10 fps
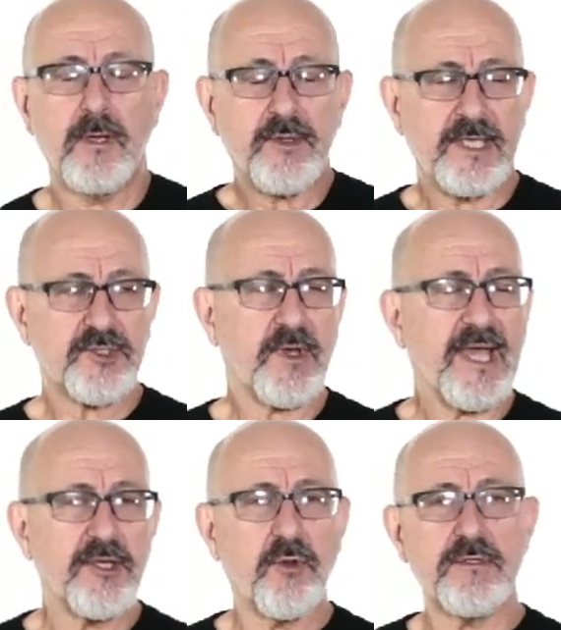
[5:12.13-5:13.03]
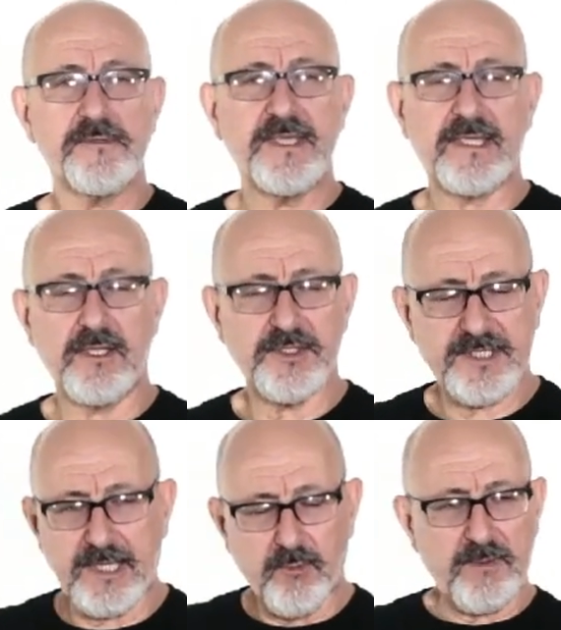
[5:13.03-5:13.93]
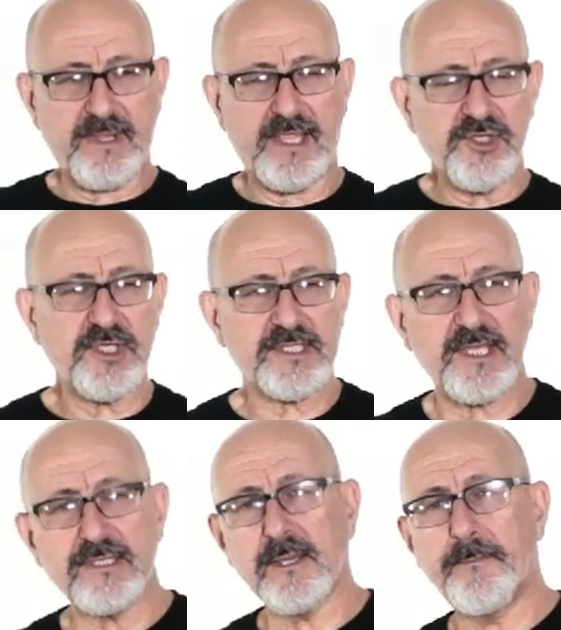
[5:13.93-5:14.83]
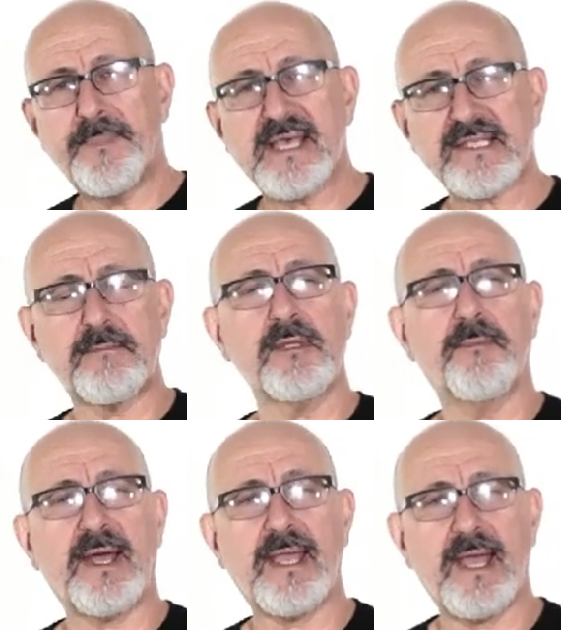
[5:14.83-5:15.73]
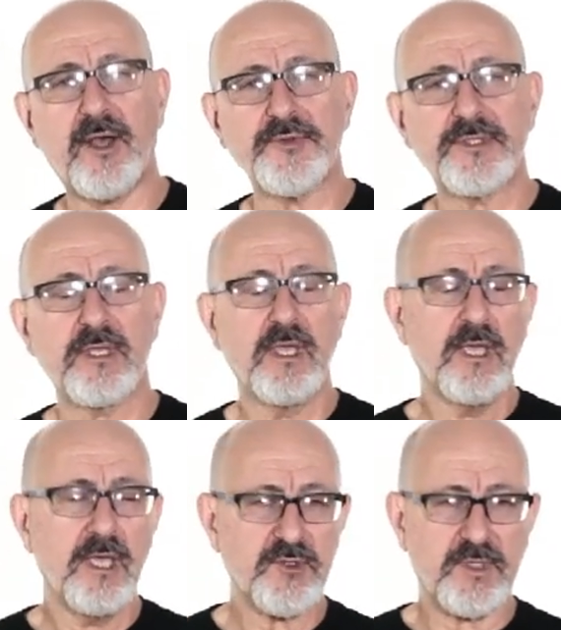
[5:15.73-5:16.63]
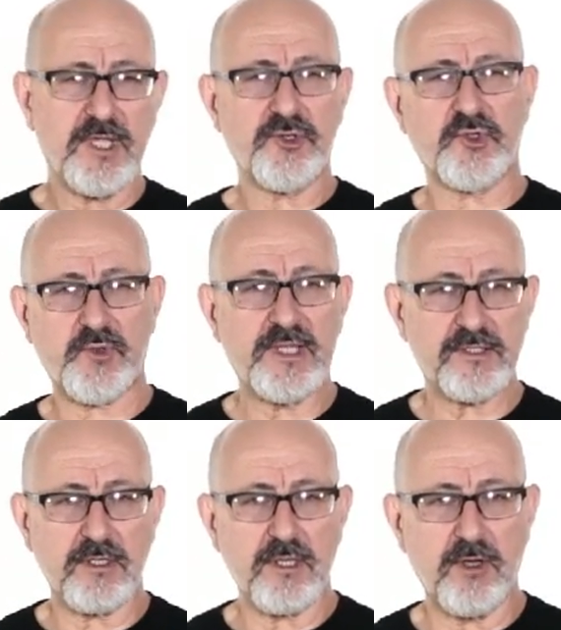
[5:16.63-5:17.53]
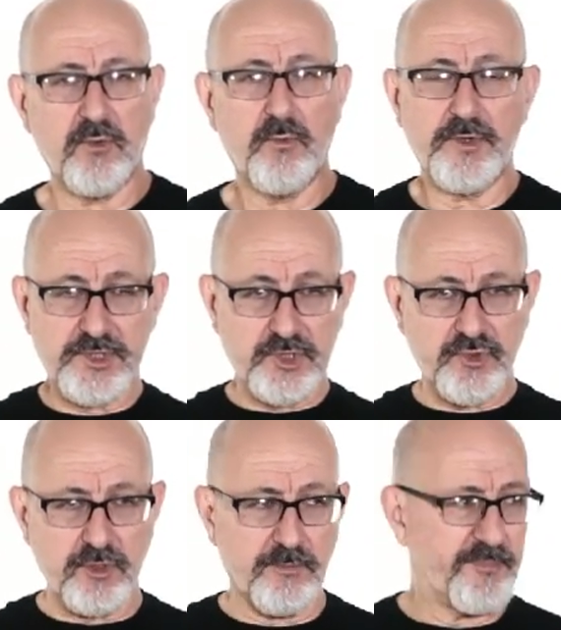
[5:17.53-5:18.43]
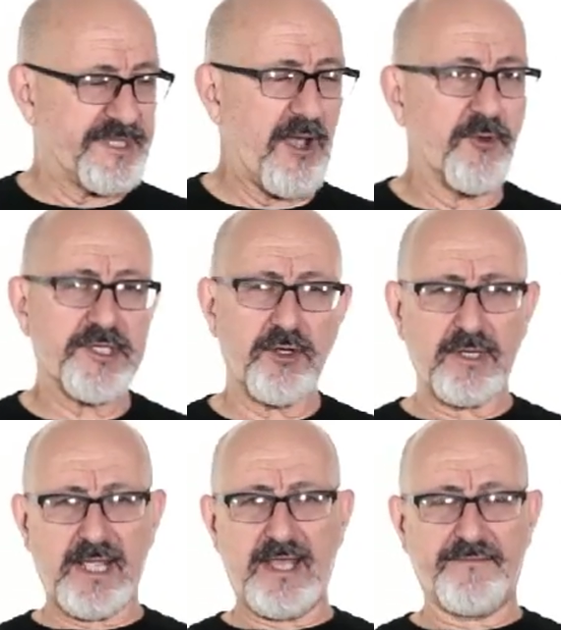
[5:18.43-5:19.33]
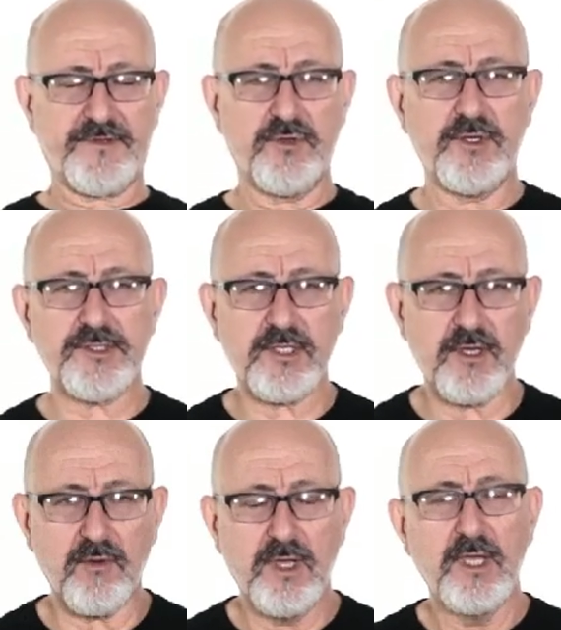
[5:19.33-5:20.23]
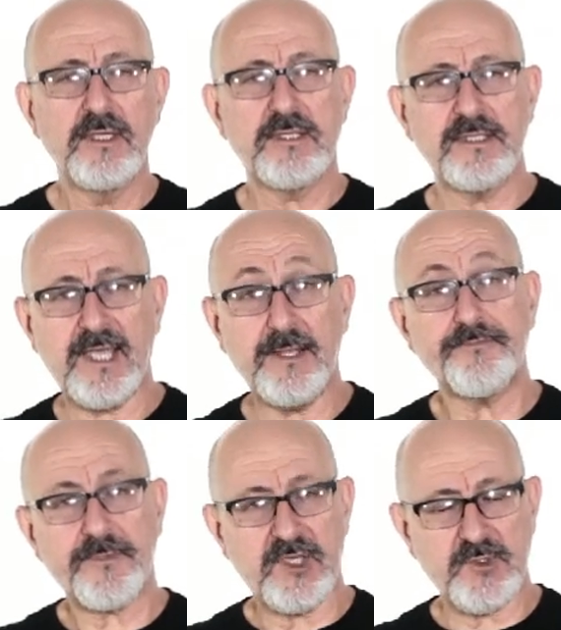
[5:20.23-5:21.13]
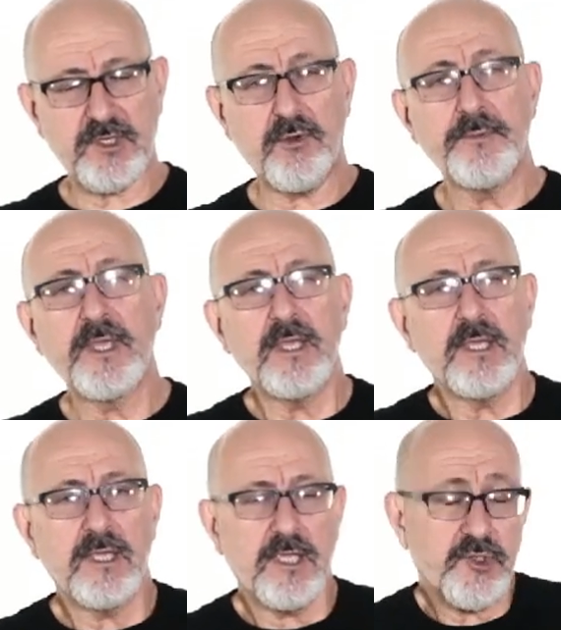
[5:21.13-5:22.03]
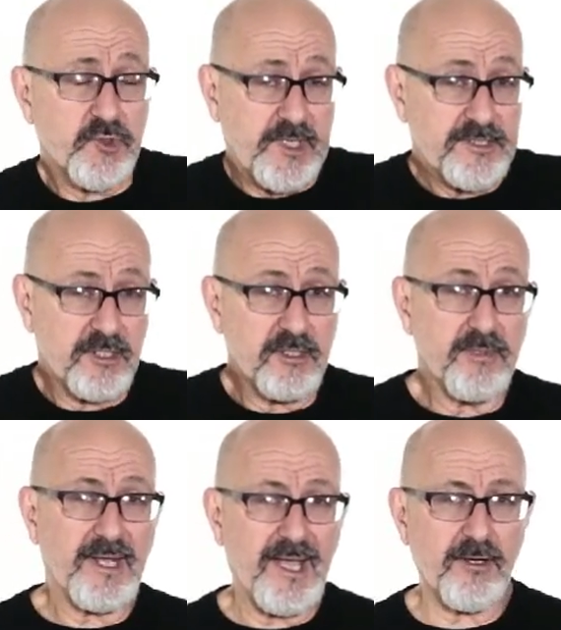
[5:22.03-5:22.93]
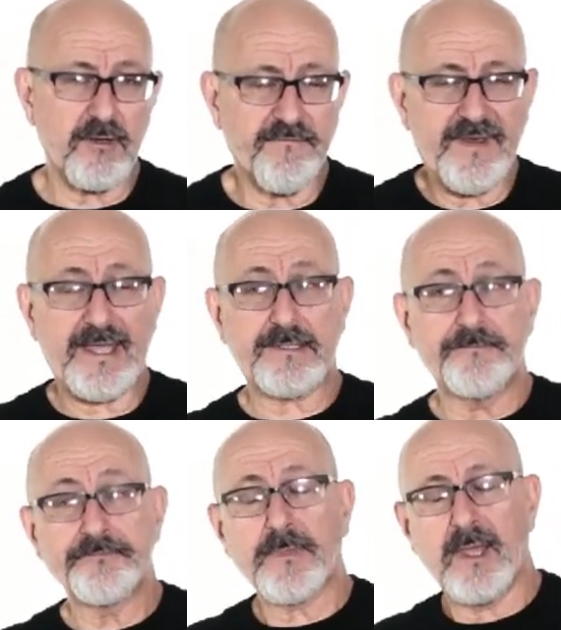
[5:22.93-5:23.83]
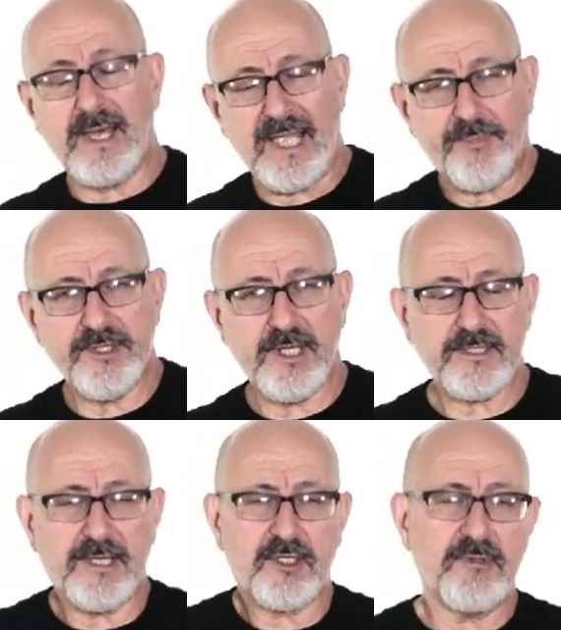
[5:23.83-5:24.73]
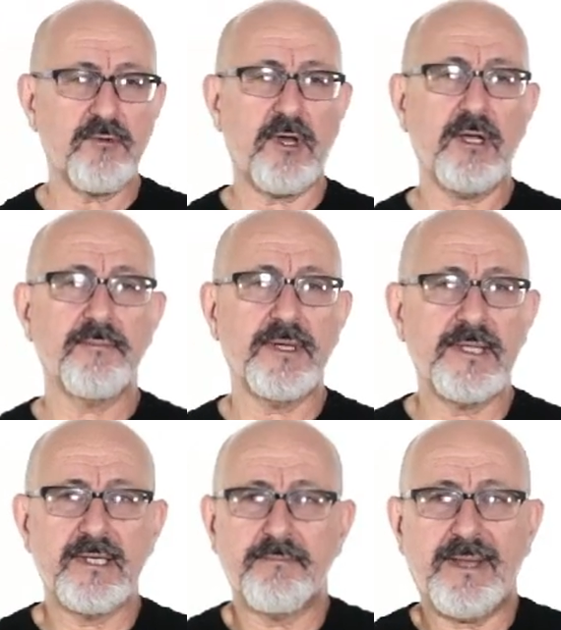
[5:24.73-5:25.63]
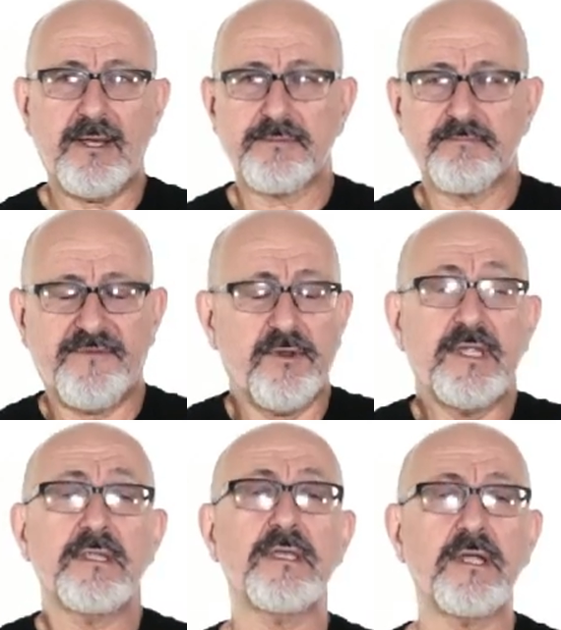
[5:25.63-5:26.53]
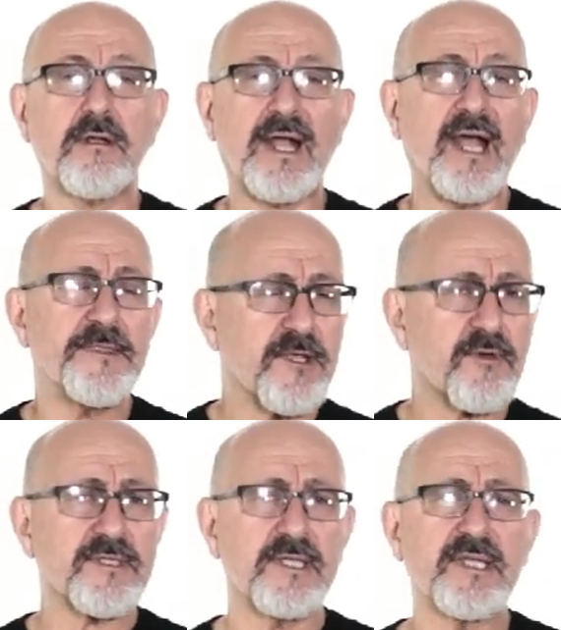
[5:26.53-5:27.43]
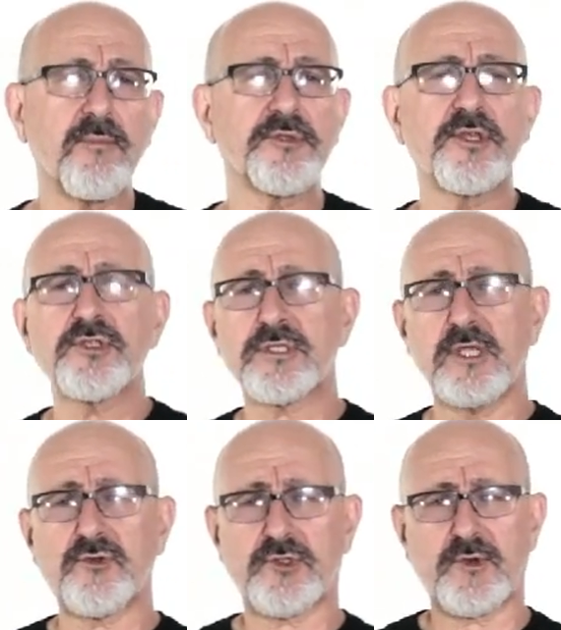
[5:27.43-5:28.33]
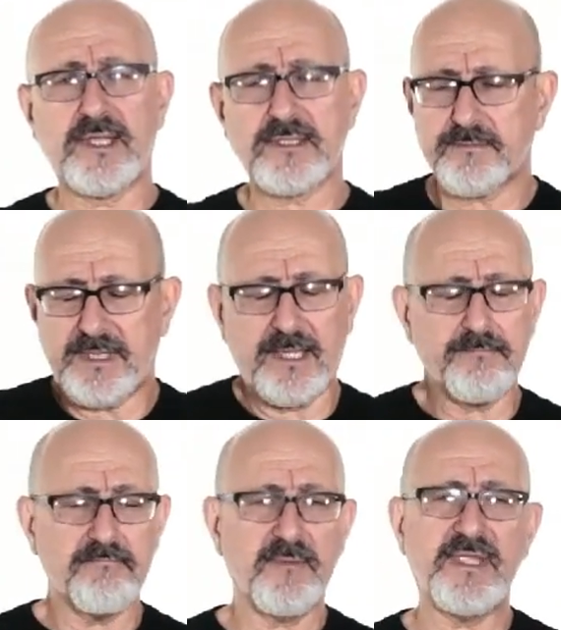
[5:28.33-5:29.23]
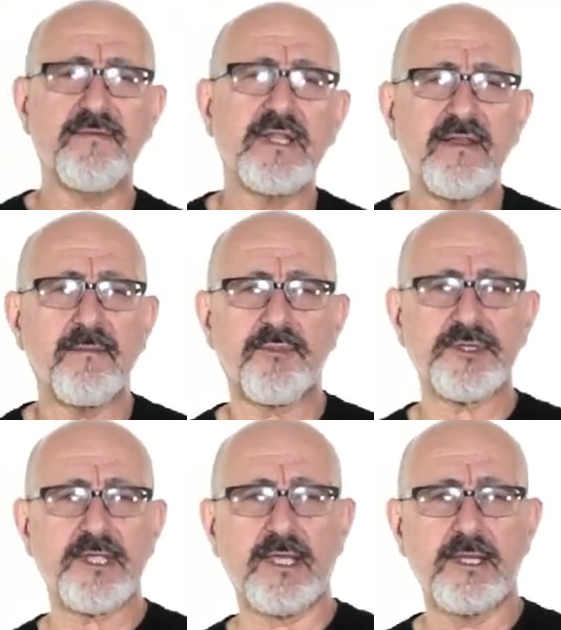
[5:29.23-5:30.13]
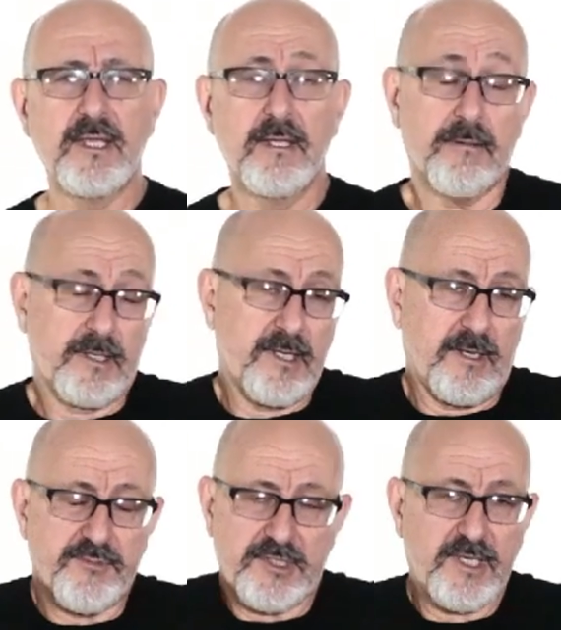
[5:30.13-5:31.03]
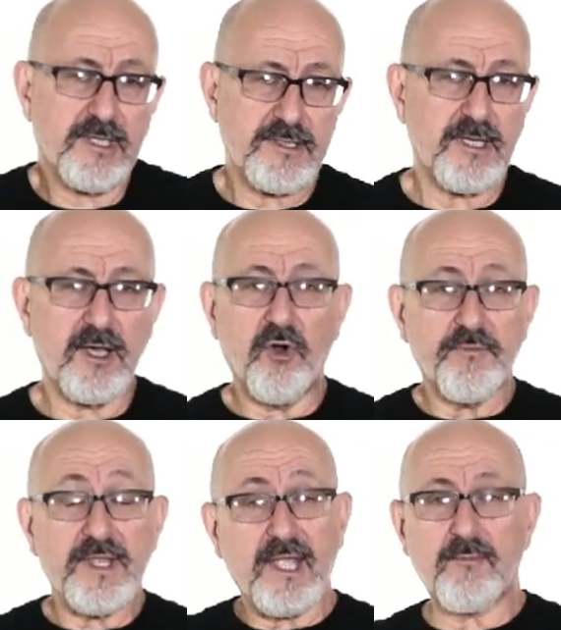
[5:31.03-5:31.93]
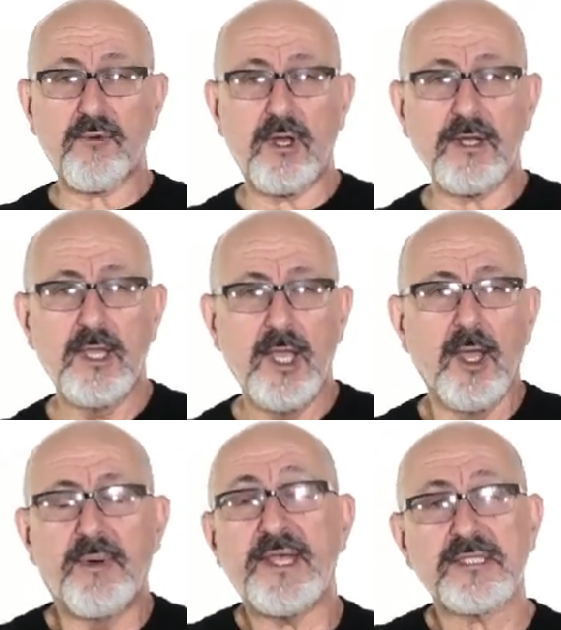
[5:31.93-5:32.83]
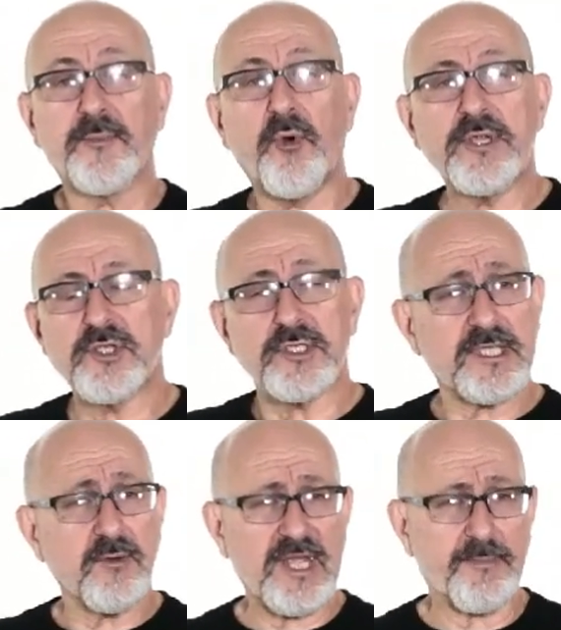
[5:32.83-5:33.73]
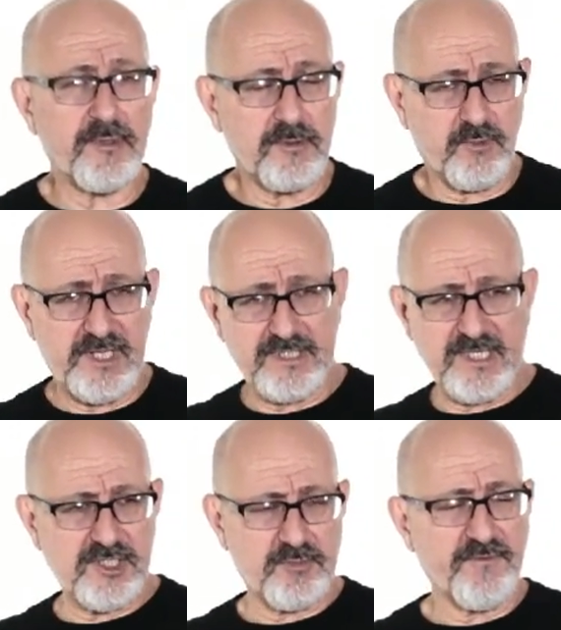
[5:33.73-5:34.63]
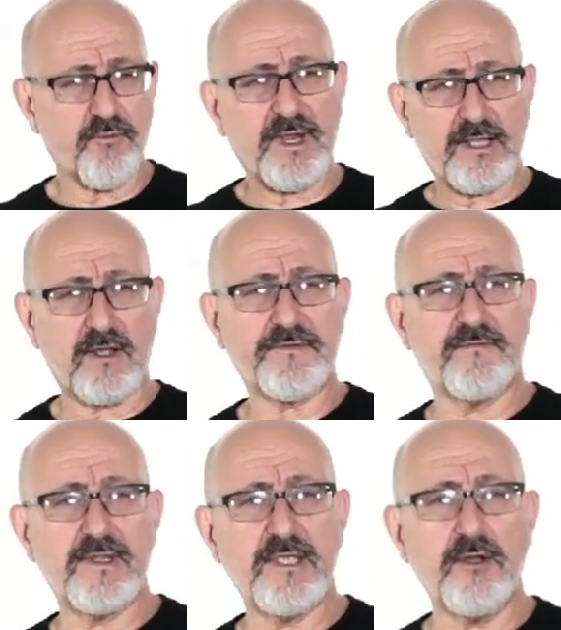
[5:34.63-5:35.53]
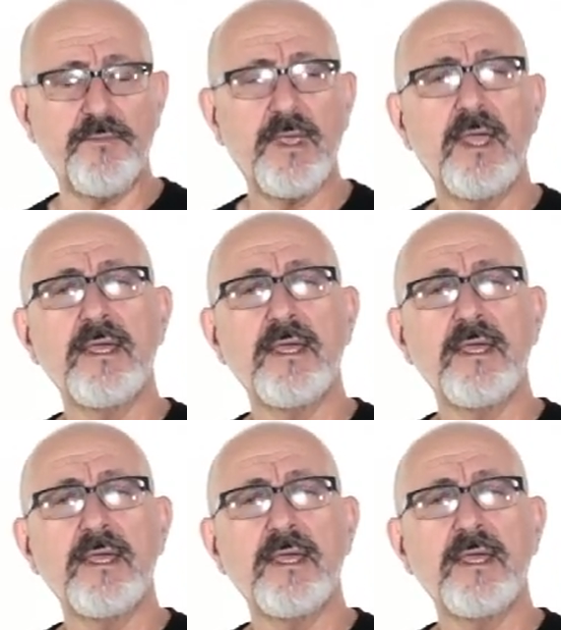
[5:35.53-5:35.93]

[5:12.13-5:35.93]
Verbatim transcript: Okay, so I know what you're thinking. You're saying, wait a minute, he just said the best time to buy a house is when interest rates are low, which is true, but that was a year and a half, two years ago. Today, as we know, interest rates are a little bit higher. In fact, I predict, I could be wrong, but in about before the end of the year, I think we're gonna see double digits interest rates, 10, maybe even 11%. Again, I'm just guessing, hopefully I am wrong. But that's the point. Did you see what happened, what he said just before I cut off the video?